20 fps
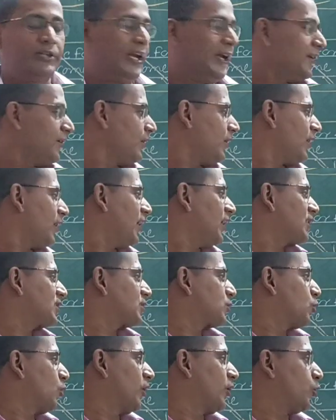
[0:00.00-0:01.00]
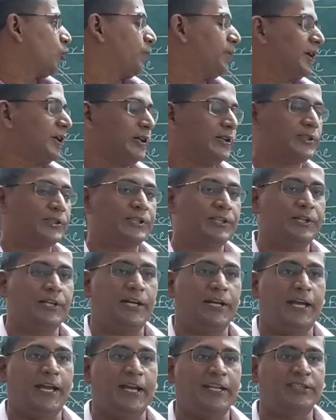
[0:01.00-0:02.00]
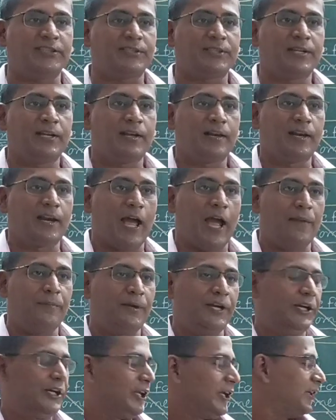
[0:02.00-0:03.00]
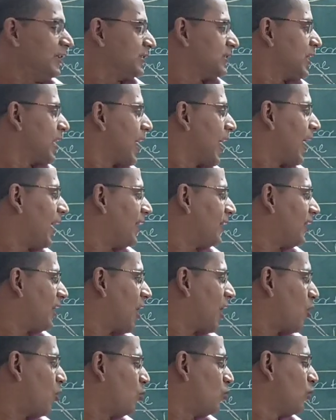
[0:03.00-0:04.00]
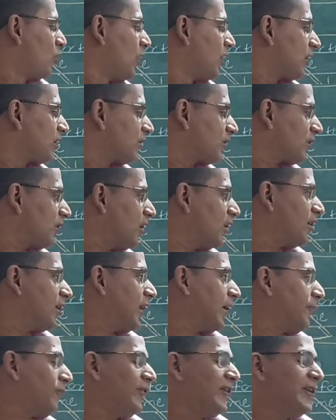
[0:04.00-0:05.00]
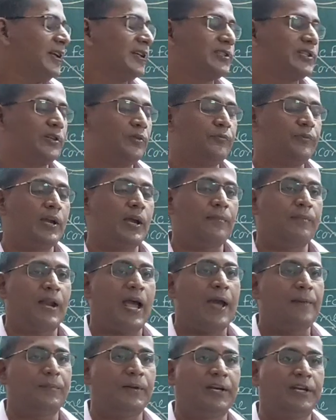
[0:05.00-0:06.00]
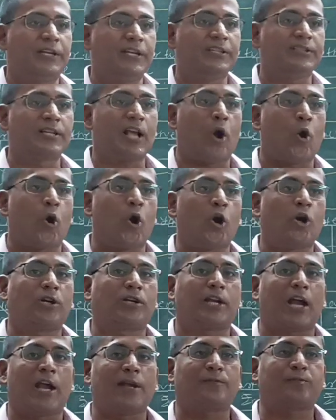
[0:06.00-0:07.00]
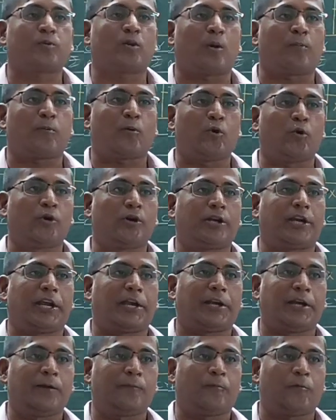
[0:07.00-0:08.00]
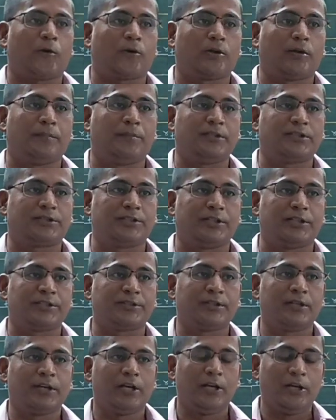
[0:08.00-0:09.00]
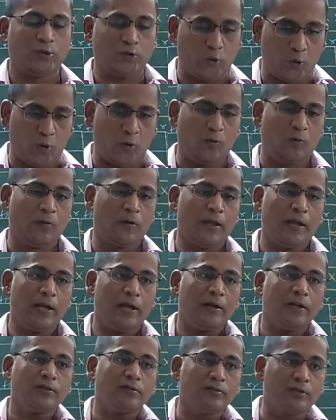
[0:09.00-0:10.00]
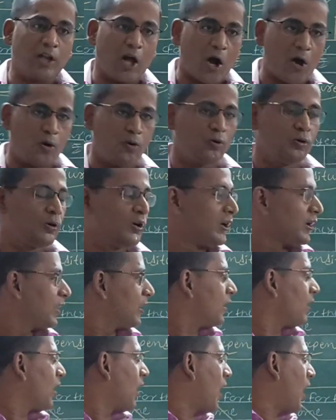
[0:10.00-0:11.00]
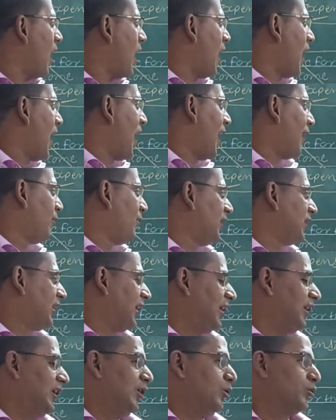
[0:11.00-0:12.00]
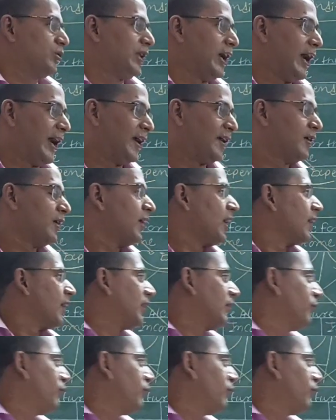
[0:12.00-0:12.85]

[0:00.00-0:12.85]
then it's going to be considered as liability. And now third definition we have liabilities, all types of loan taken for the business. So now I will tell you that